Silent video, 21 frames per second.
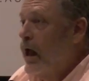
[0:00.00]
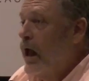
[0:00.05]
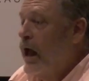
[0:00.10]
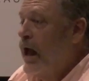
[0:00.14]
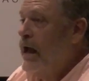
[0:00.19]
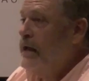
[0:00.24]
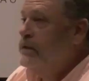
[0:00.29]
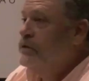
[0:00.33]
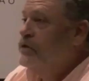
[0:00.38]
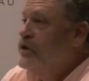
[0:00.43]

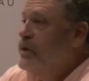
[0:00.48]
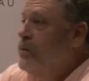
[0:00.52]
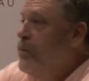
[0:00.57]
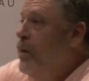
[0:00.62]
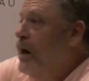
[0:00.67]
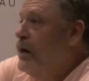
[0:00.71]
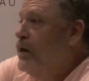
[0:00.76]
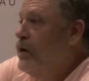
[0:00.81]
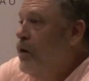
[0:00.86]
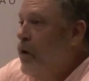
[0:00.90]
and she
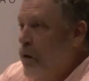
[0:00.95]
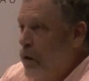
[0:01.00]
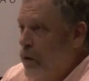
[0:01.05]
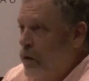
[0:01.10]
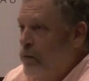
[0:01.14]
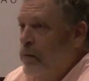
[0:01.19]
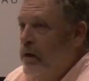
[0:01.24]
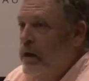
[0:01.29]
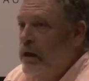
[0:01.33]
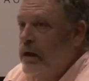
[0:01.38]

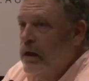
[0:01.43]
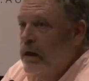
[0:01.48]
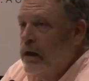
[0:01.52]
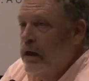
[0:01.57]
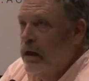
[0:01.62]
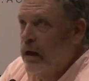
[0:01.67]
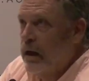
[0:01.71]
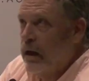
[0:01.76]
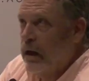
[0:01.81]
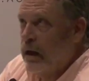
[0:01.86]
buttonholed me,
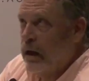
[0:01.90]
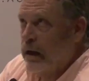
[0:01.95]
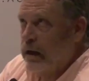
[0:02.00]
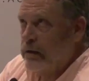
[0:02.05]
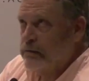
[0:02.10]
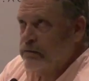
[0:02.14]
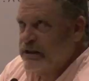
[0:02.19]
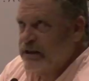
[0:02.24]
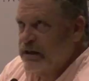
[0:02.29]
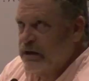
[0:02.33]
and
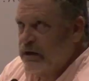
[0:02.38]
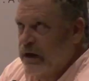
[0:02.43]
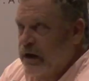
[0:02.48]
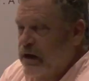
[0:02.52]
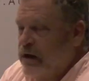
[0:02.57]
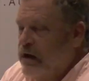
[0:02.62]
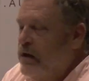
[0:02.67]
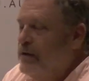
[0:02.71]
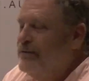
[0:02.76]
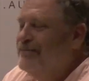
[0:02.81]
I'm
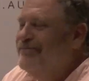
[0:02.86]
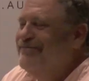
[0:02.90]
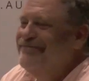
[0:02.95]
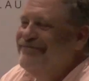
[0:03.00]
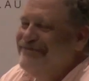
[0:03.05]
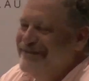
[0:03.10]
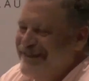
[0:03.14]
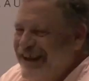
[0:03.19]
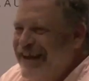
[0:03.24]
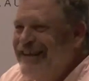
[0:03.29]
starting to go,
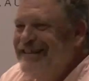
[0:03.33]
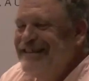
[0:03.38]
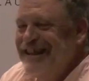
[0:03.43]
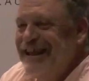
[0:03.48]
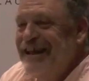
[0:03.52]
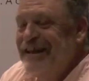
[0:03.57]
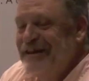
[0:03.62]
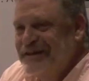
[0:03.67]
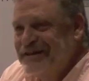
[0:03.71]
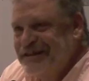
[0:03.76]
hmm, yes,
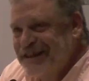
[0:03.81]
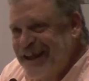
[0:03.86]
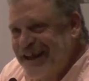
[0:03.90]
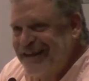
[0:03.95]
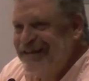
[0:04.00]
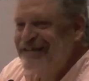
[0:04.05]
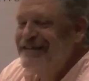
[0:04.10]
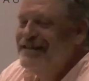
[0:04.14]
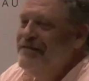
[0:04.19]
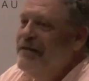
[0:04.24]
isn't that
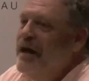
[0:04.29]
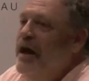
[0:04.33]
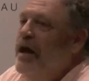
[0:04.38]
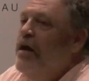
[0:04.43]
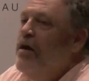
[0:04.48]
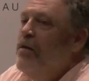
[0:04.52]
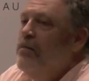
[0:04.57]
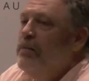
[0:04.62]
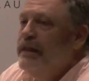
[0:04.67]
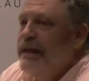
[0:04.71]
interesting?
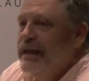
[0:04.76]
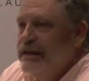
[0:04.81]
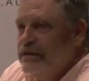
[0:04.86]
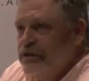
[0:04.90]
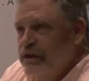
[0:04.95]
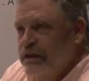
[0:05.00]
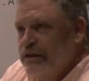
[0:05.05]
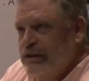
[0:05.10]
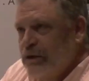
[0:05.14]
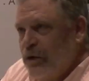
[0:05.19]
But then
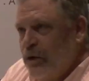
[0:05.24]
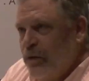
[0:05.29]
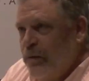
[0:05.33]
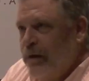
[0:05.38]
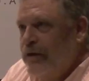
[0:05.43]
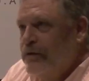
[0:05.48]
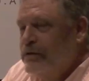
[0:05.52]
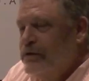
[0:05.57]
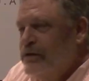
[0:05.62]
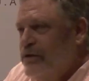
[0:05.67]
she told
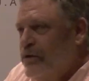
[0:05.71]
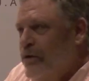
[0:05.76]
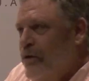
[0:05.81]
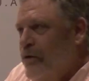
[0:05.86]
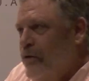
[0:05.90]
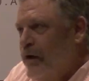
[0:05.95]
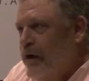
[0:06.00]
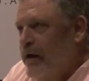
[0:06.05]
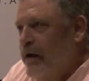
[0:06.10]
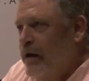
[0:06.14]
me her
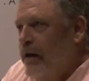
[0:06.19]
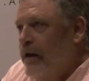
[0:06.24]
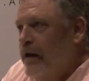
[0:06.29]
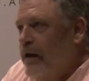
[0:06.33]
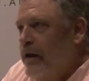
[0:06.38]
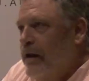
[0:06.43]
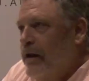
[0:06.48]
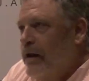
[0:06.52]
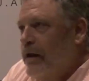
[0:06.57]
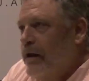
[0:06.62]
story,
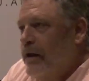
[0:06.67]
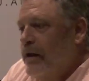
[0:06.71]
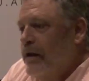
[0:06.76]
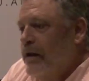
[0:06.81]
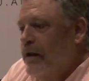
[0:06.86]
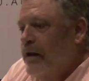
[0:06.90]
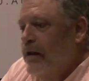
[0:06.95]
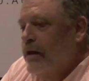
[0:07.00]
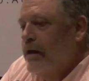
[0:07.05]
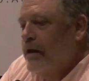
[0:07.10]

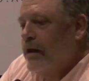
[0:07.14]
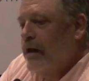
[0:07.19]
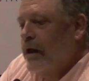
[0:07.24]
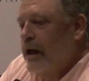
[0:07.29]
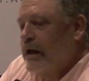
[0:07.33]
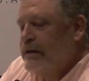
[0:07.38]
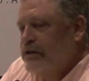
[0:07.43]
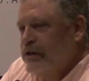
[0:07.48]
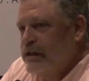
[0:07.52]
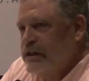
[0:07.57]

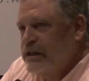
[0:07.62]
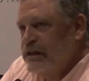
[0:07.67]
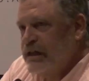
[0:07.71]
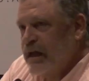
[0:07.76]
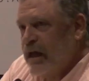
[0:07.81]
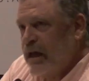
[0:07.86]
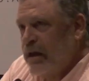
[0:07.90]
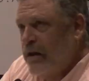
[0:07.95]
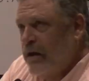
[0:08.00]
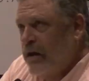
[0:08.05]
and she
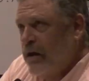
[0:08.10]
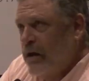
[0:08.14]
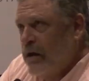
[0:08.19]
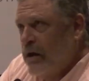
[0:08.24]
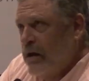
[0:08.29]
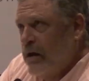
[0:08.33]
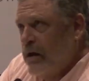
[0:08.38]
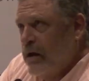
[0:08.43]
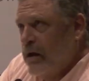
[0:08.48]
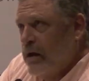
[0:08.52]

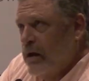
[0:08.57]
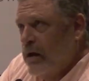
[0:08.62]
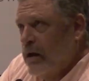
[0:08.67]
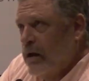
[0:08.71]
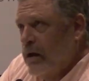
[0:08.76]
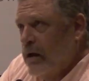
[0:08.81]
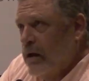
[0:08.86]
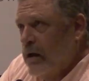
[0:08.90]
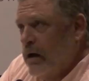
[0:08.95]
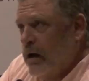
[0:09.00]
said,
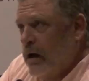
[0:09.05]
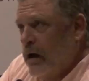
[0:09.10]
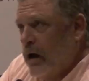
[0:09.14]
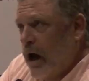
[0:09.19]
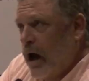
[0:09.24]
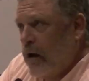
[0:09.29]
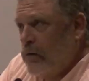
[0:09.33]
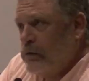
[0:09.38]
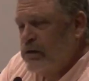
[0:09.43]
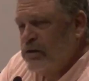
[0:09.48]
uh,
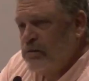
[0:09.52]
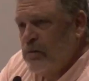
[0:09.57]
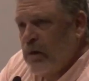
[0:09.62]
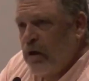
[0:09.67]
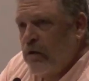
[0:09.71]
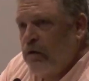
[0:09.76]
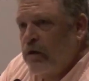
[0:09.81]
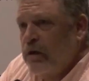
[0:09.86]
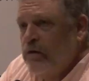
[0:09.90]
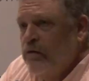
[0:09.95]
I was
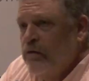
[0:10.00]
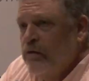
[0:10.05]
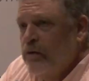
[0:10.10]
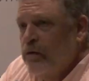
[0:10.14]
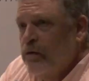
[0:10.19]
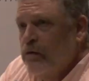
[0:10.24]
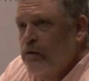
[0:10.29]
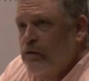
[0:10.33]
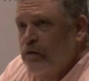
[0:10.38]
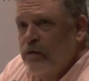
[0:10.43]
married
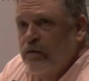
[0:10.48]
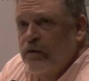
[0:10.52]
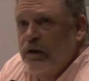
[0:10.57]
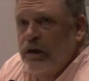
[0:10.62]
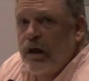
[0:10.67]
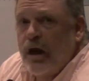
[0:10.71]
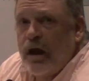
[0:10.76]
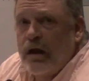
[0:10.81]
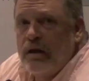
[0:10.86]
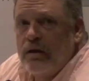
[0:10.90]
for
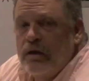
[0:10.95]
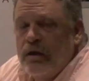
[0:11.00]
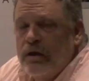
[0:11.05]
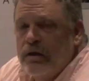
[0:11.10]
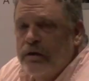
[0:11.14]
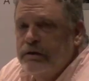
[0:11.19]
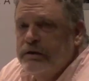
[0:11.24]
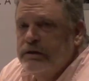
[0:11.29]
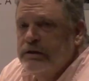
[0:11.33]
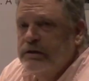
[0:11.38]
fifty-eight
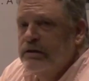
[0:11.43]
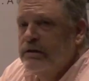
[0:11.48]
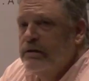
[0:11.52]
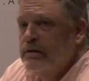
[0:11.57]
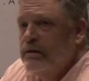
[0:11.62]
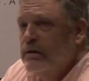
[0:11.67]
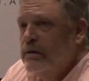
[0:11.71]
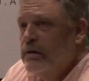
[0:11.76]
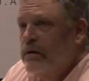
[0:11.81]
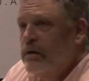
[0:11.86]
years
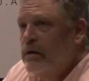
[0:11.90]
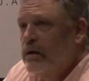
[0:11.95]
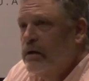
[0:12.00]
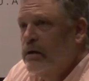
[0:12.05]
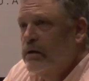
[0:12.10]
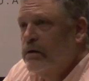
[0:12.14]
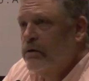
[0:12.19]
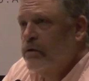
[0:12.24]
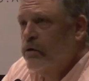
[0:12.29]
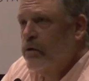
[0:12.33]

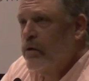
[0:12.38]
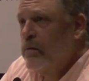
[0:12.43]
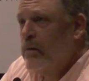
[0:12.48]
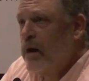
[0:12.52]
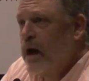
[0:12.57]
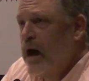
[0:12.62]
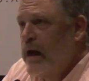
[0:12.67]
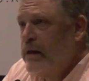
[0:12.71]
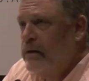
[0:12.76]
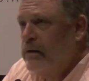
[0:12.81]
to a
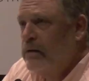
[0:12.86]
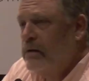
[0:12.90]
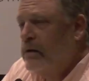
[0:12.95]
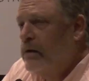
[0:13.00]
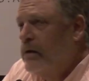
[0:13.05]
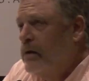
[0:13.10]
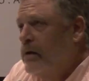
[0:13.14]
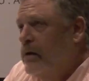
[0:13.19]
man,